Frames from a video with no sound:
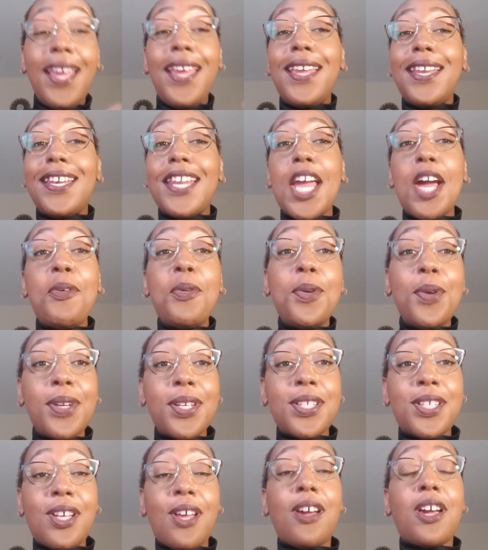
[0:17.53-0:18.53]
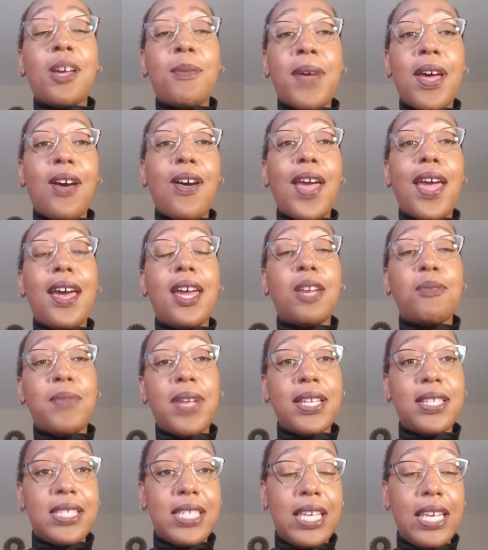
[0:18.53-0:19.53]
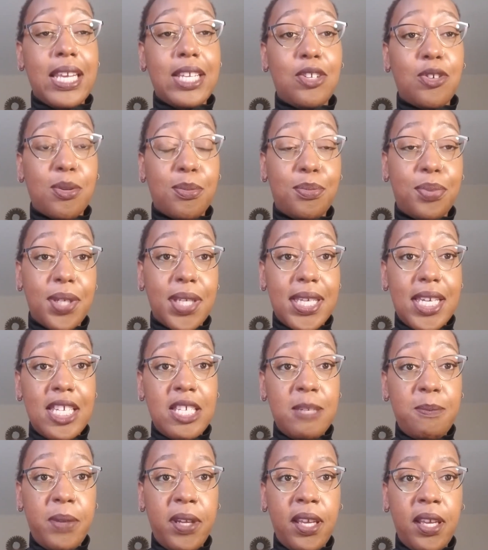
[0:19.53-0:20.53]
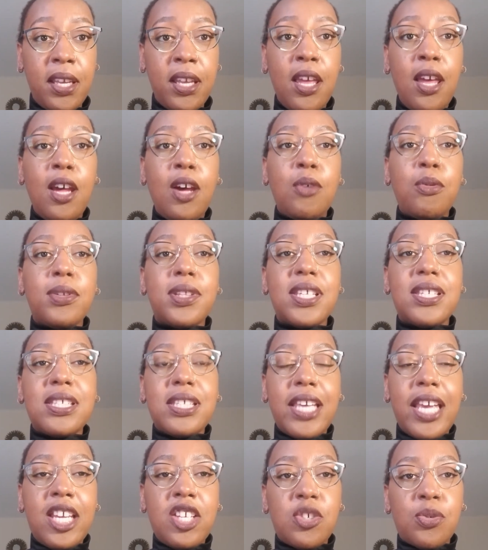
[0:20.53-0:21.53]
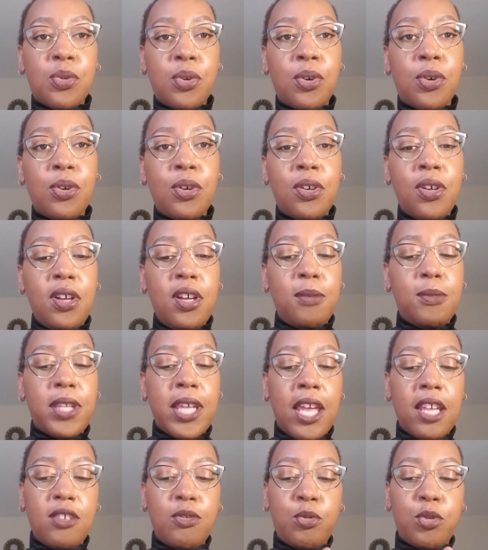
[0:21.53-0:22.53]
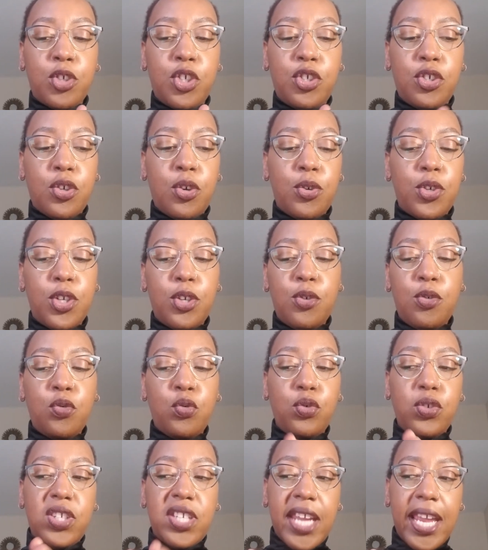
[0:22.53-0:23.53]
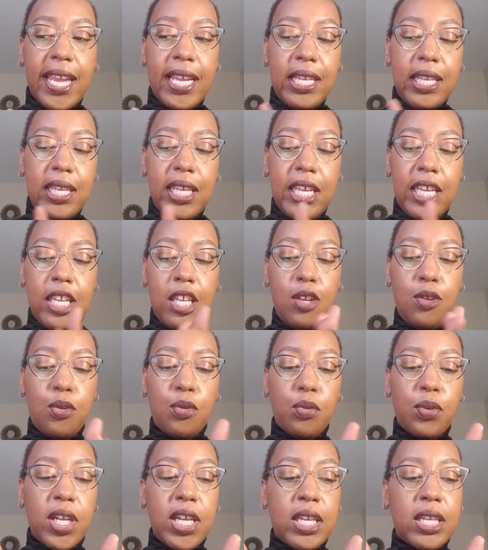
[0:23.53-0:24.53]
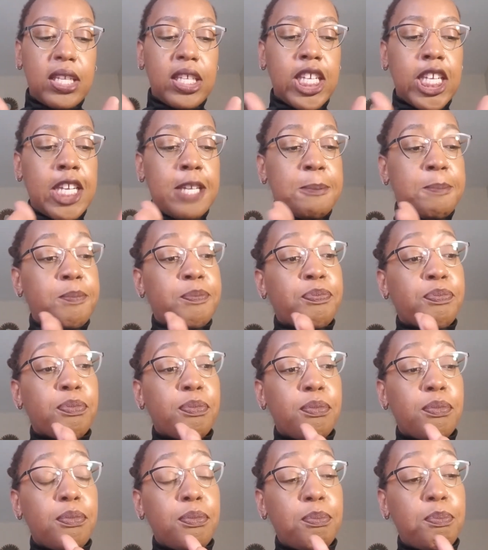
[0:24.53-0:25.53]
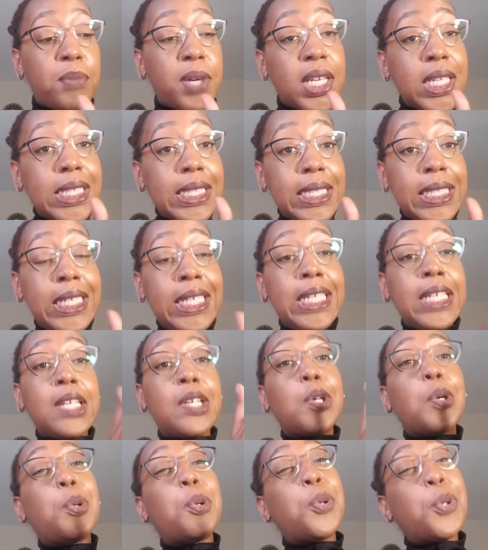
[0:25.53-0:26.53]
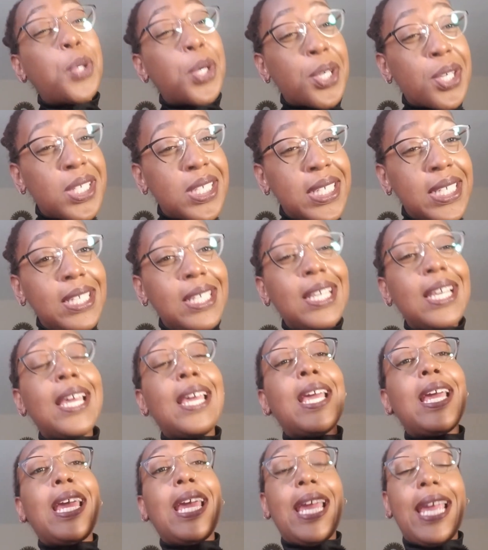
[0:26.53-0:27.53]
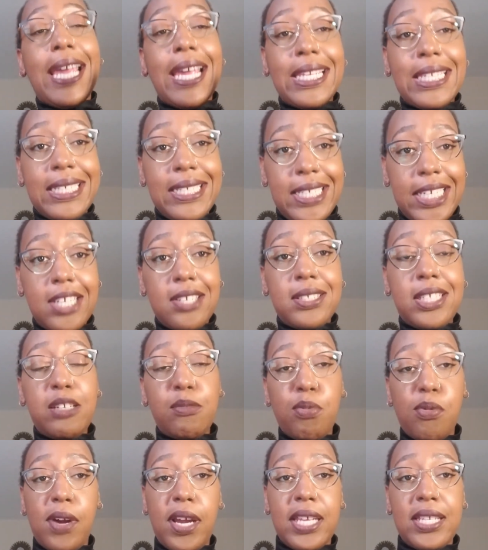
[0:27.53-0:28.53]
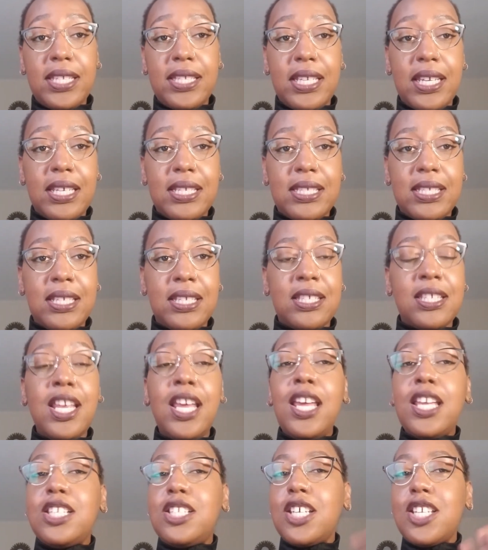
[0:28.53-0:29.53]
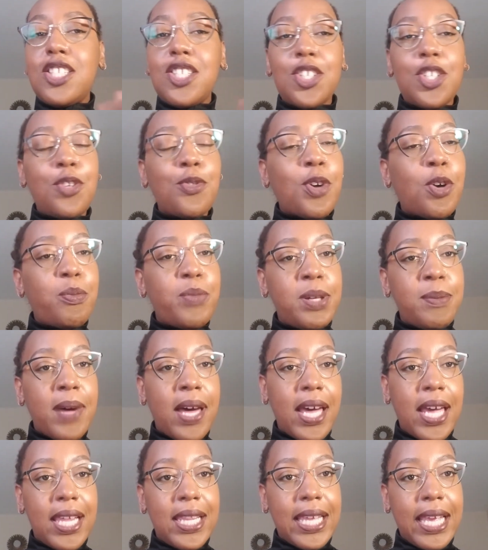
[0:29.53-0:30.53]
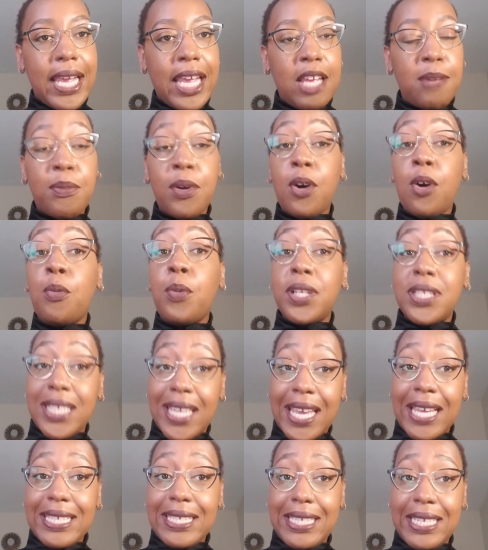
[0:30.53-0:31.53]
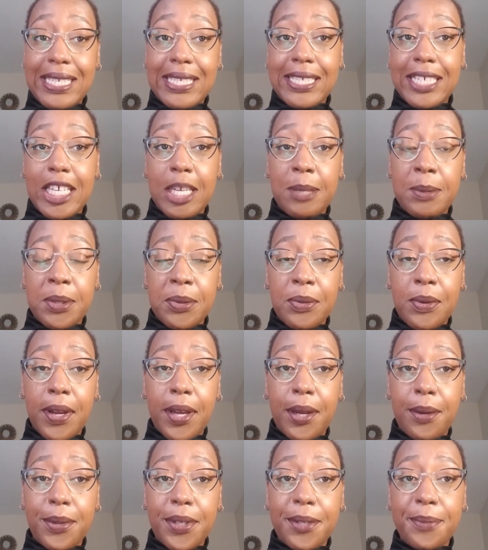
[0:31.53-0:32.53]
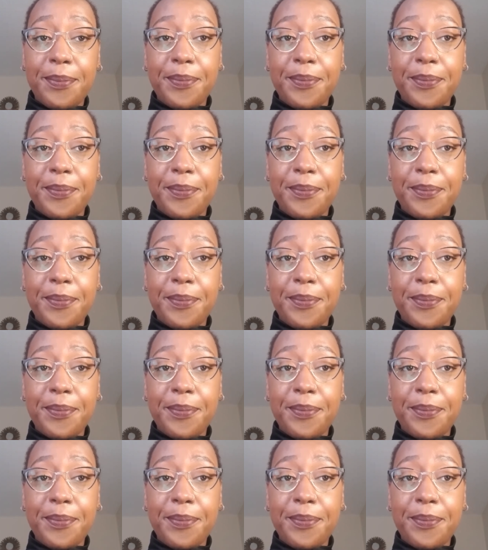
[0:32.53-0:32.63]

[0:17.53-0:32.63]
Now we're going to talk about how to maintain your bookkeeping with a schedule that will show you daily, weekly, monthly, quarterly, and yearly processes, just so you won't be behind the 8 ball when tax season comes around.